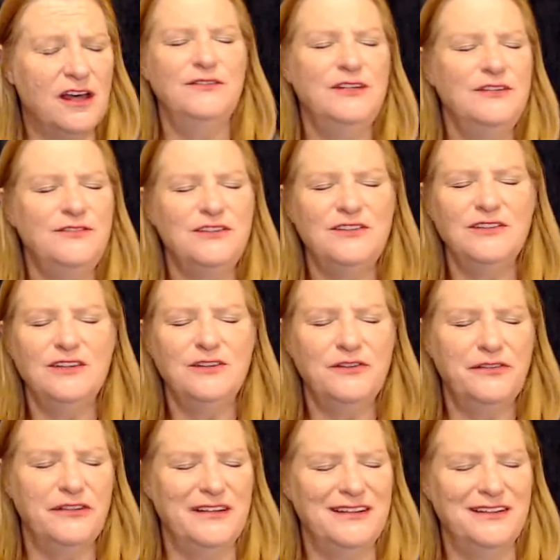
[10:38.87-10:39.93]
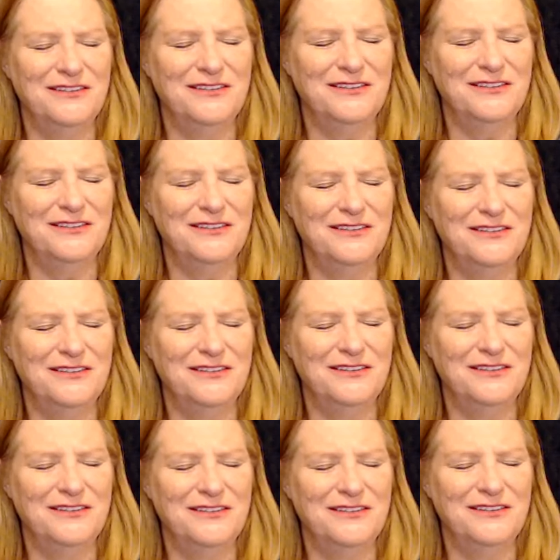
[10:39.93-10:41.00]
If it's little things,
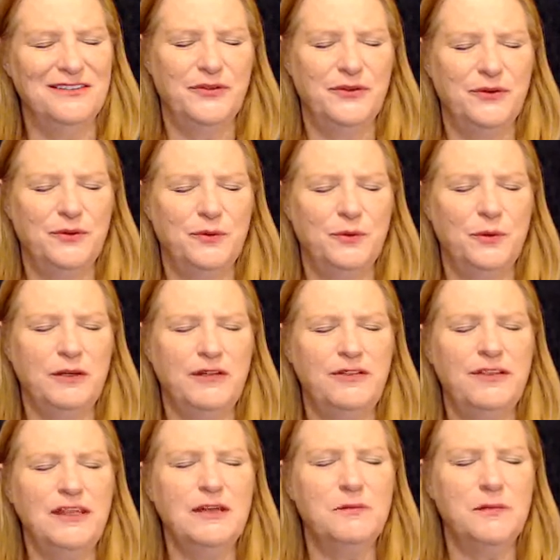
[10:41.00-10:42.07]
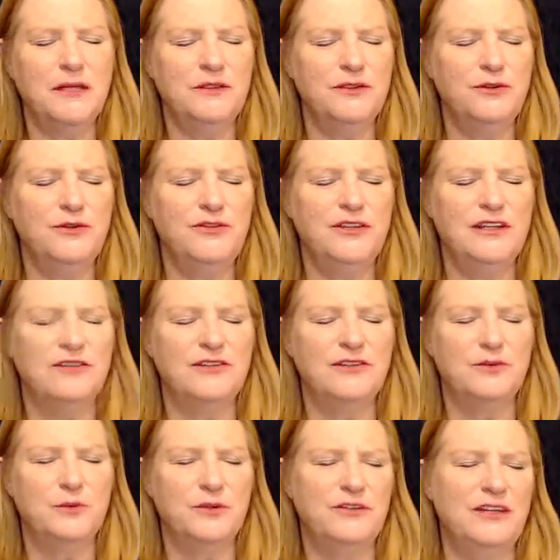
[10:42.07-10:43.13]
we want to think about those things
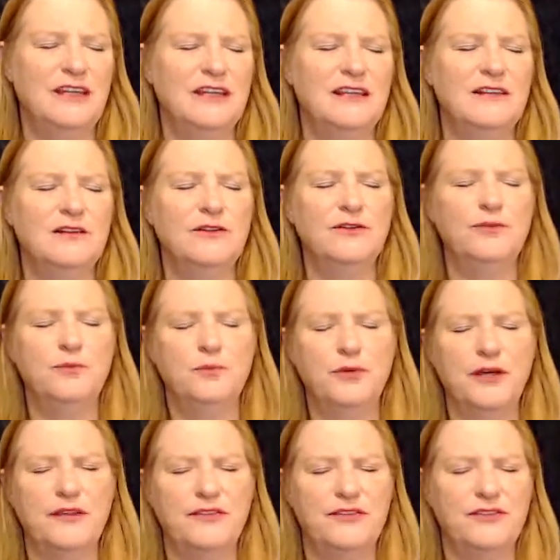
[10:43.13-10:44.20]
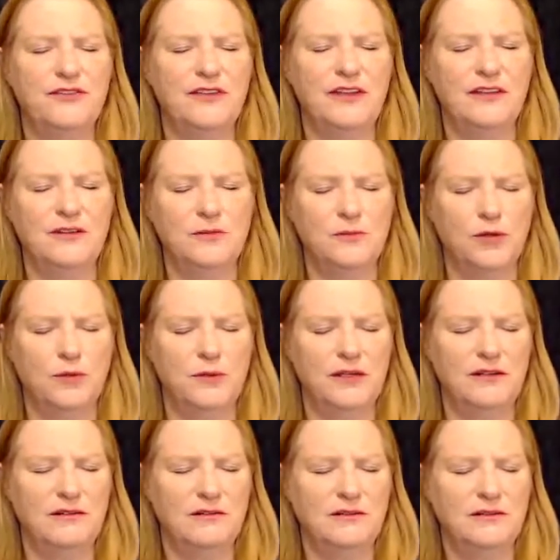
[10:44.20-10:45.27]
as we're taking those breaths at the
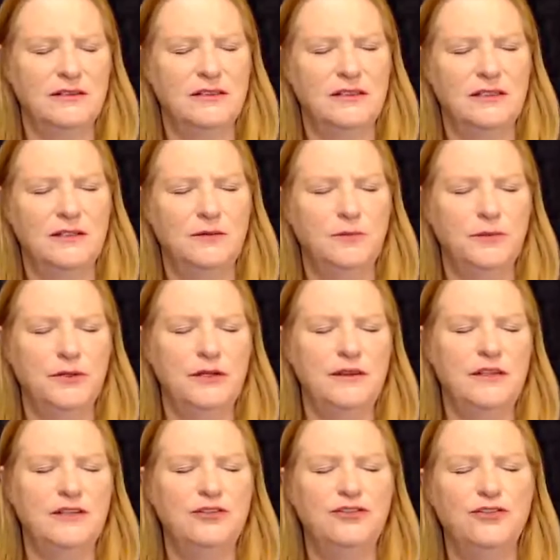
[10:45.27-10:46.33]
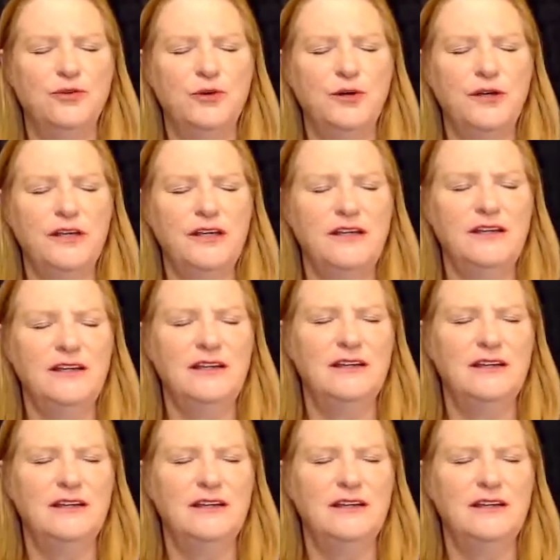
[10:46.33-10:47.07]
moment. Breathe in joy.